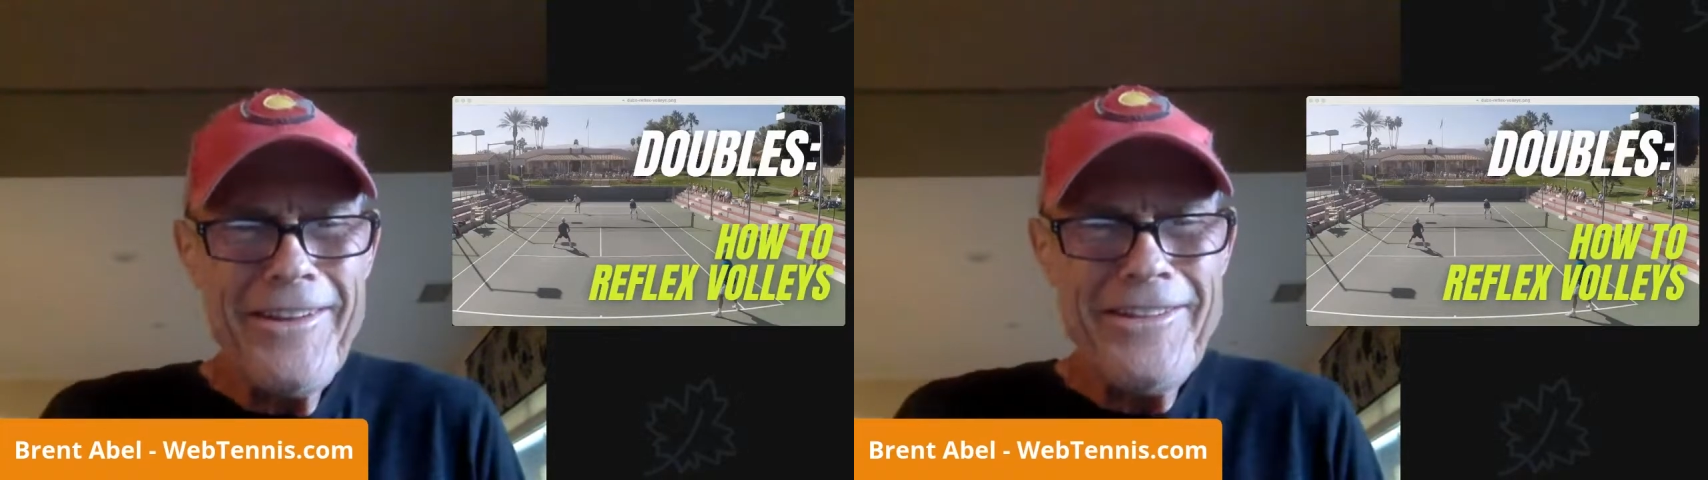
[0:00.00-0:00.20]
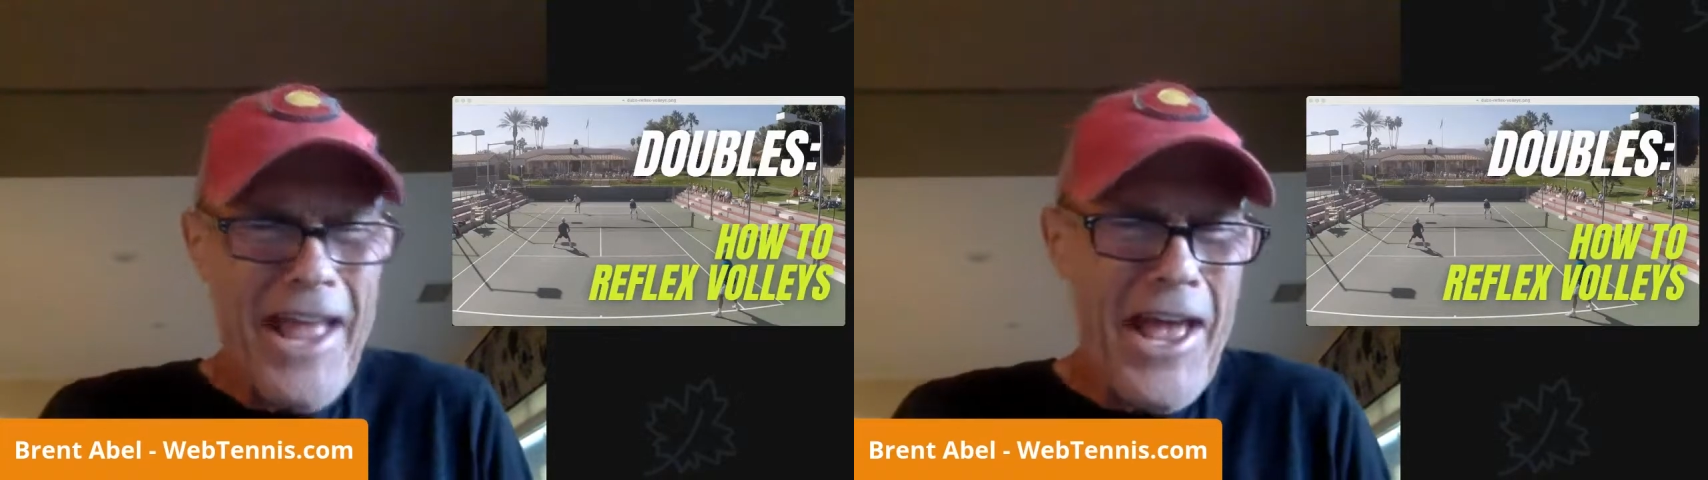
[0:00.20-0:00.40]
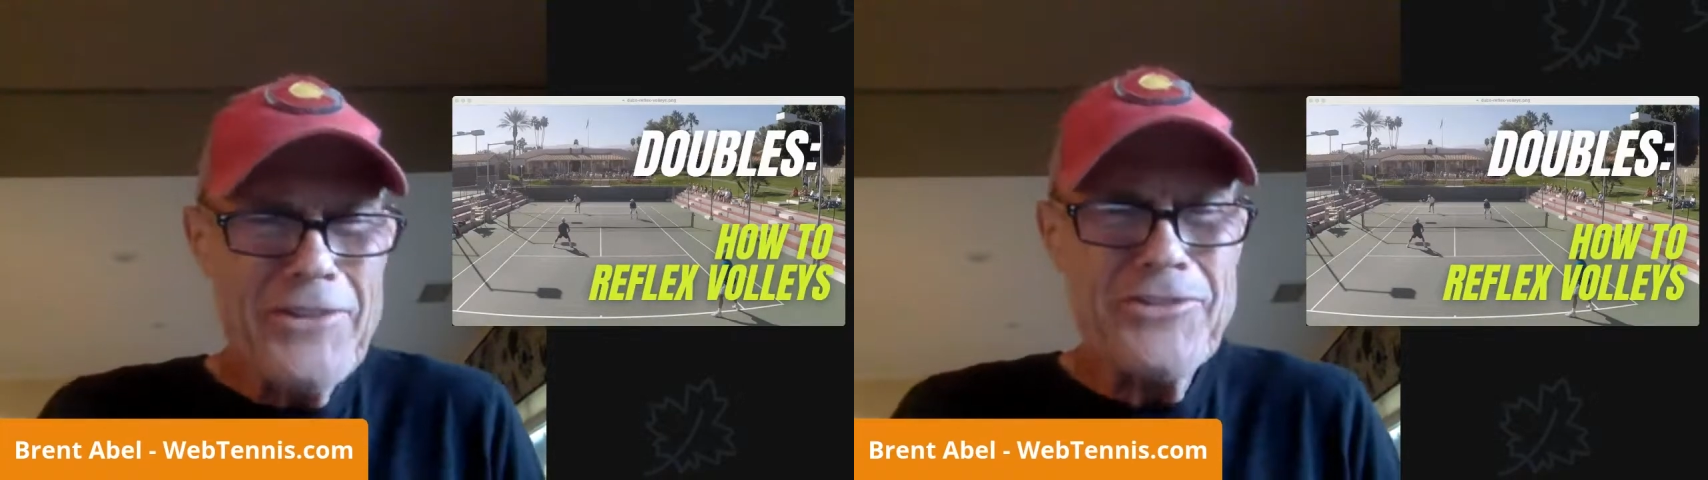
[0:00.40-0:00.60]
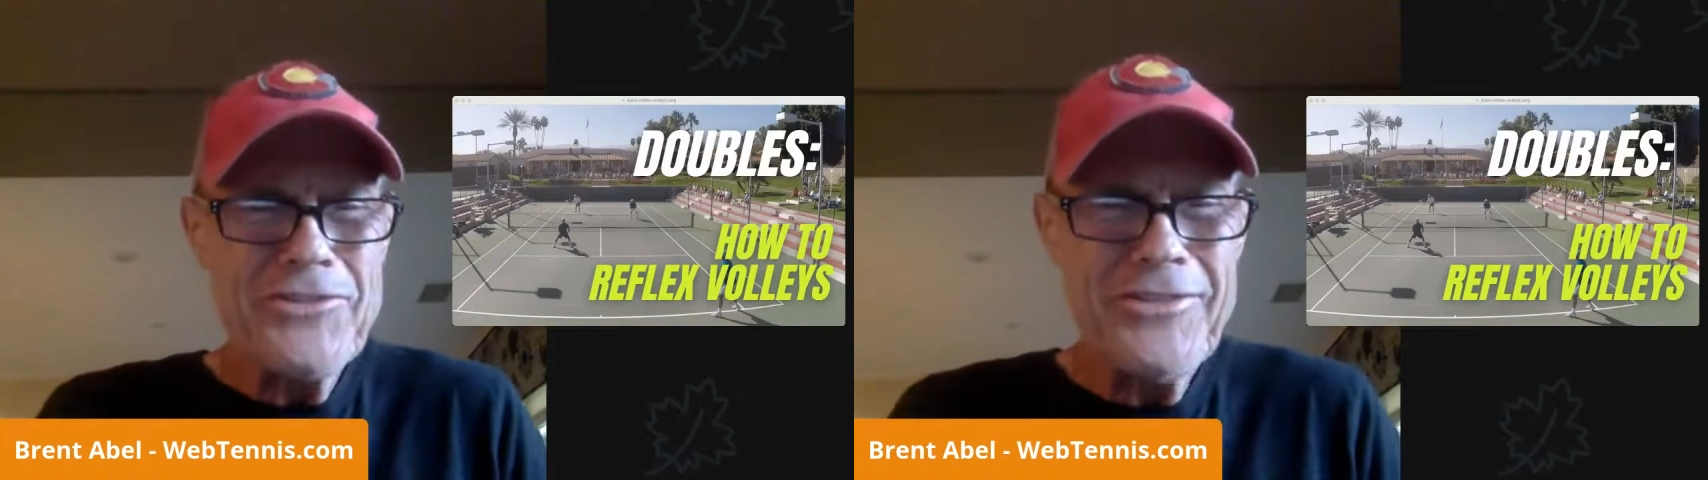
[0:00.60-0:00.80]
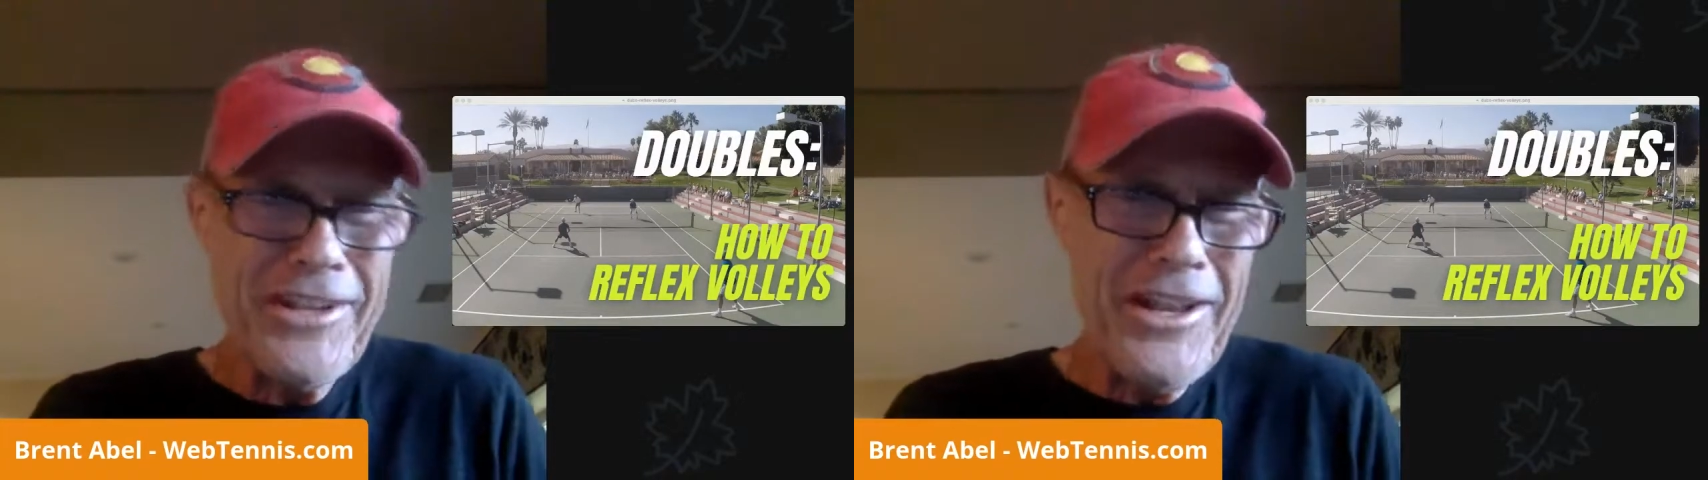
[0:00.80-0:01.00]

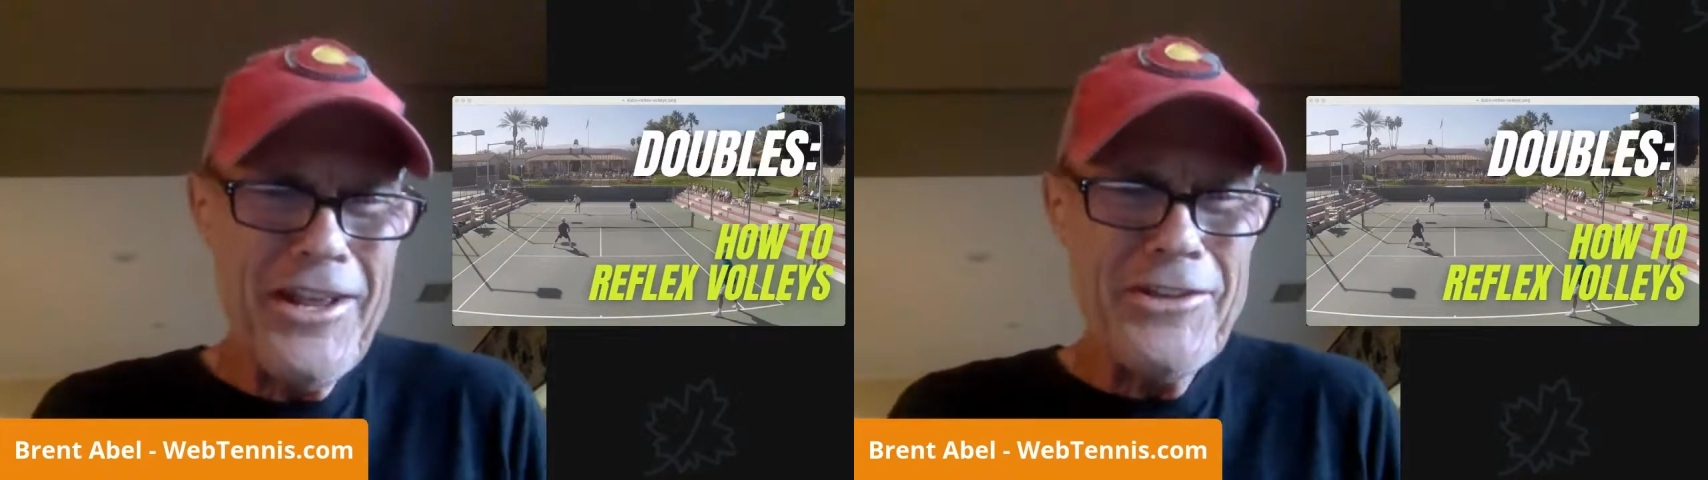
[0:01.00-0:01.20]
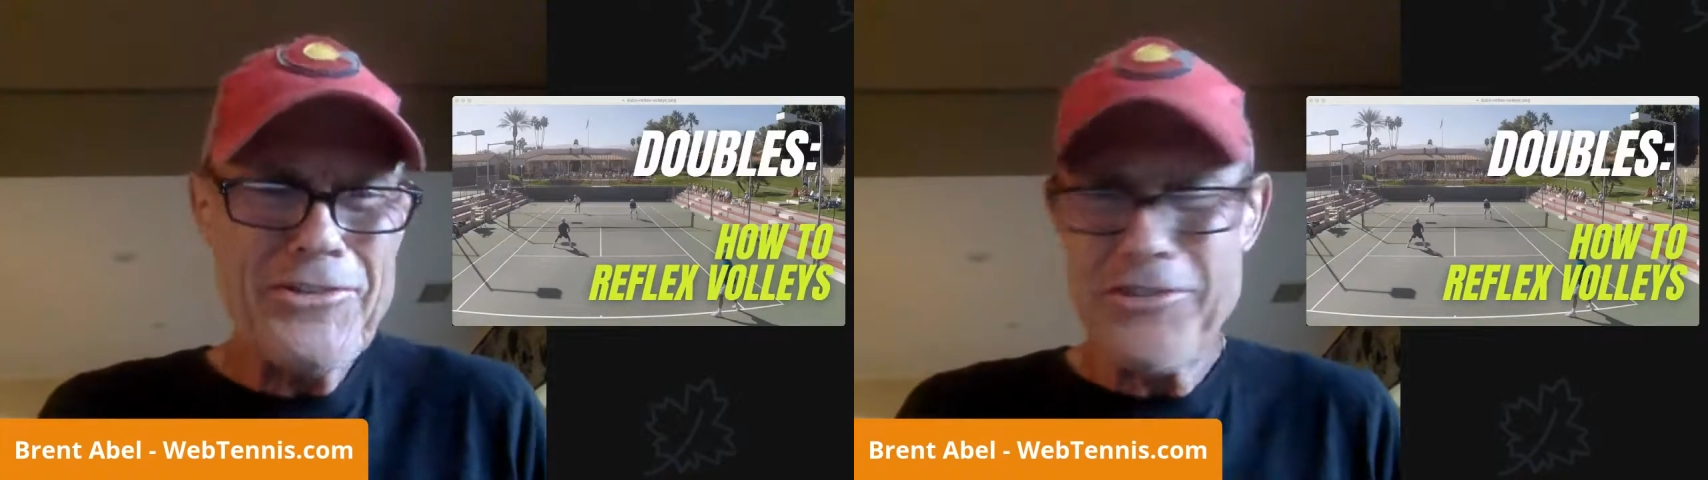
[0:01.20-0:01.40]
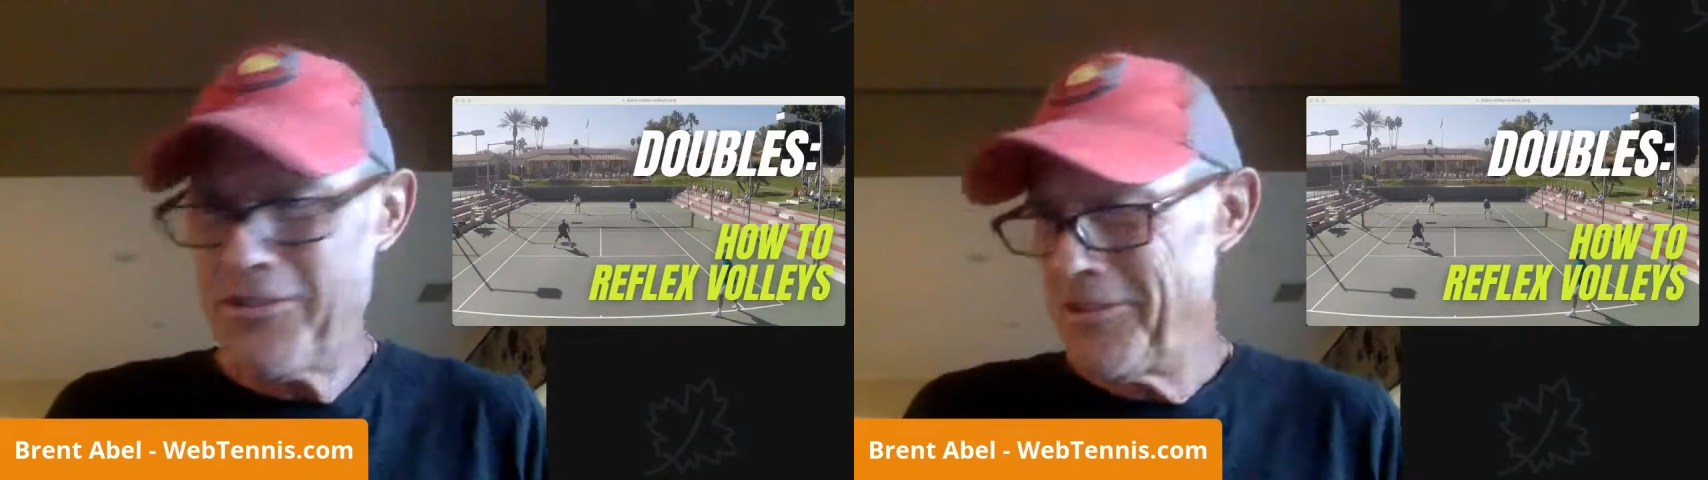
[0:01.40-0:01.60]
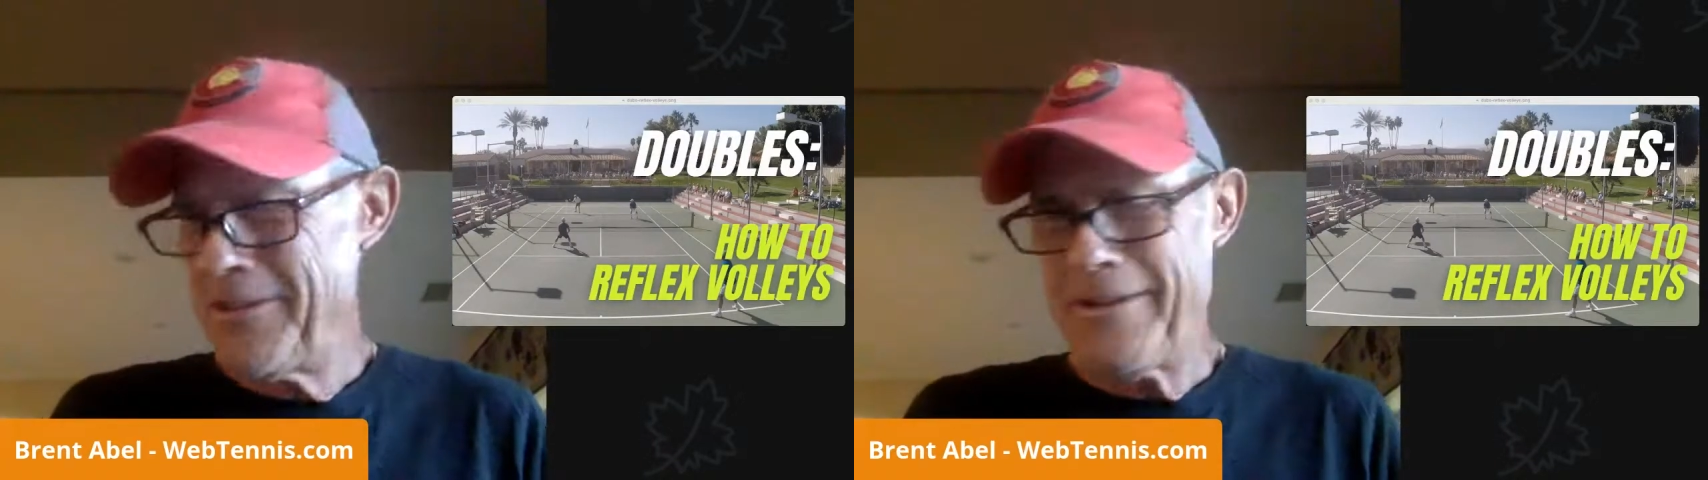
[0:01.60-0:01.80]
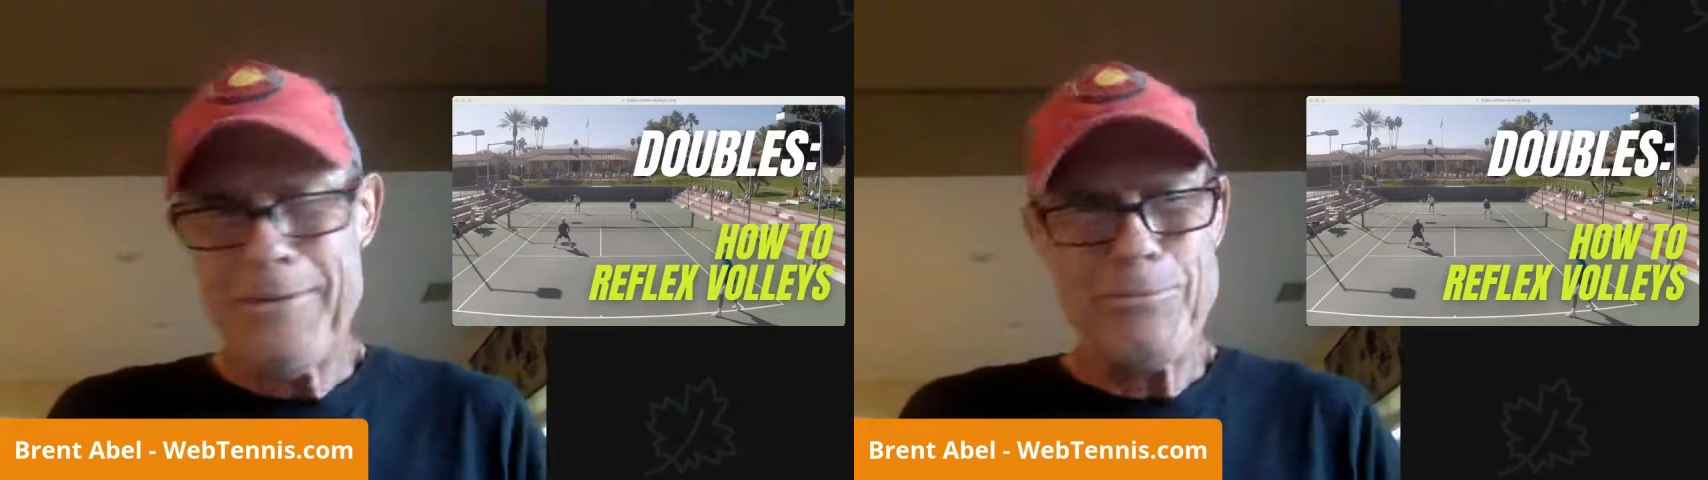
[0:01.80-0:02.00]
Yes, it is.
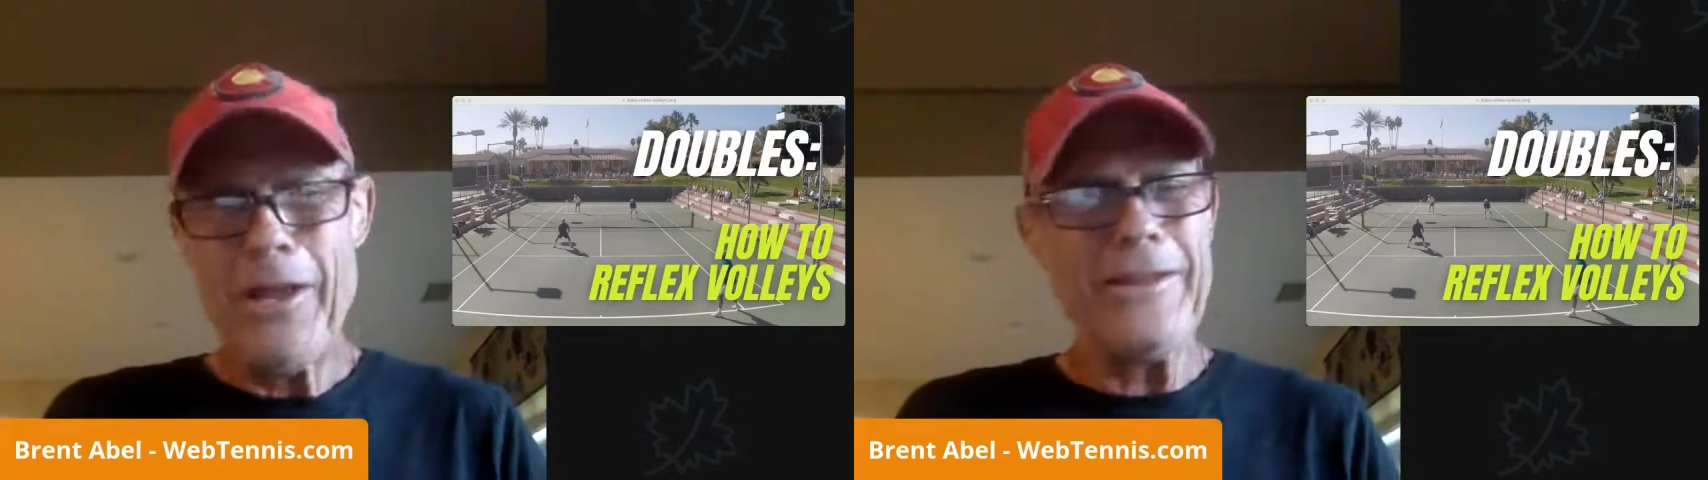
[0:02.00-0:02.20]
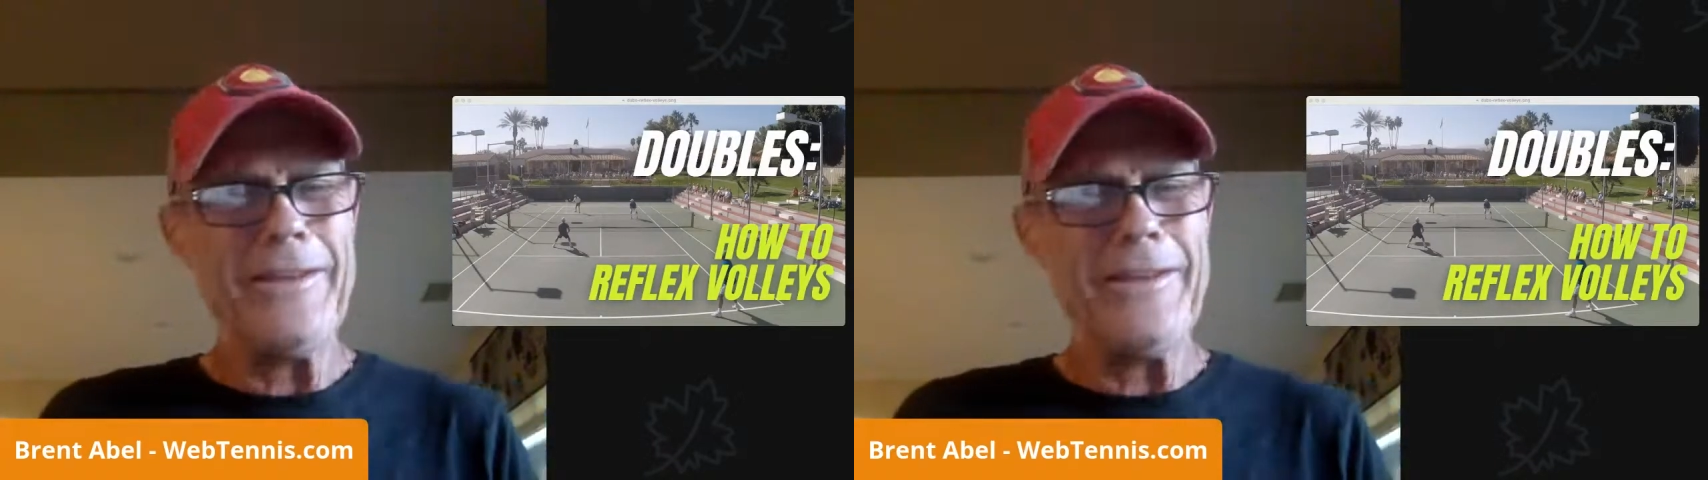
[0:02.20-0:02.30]
Probably